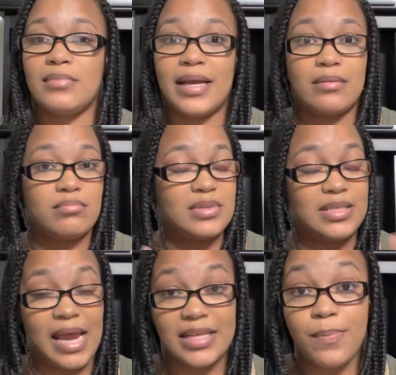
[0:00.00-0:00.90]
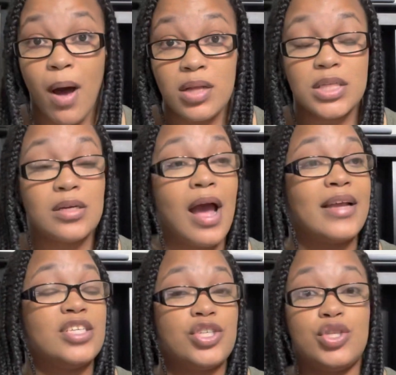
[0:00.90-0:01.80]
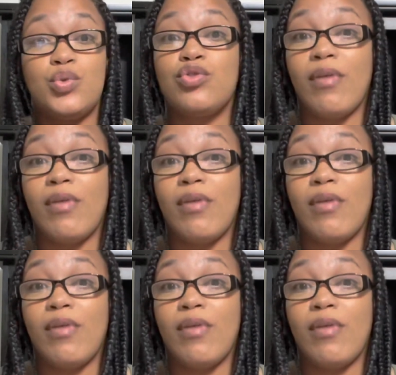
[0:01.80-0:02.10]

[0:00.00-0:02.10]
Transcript: Like, it's not sponsored. I just used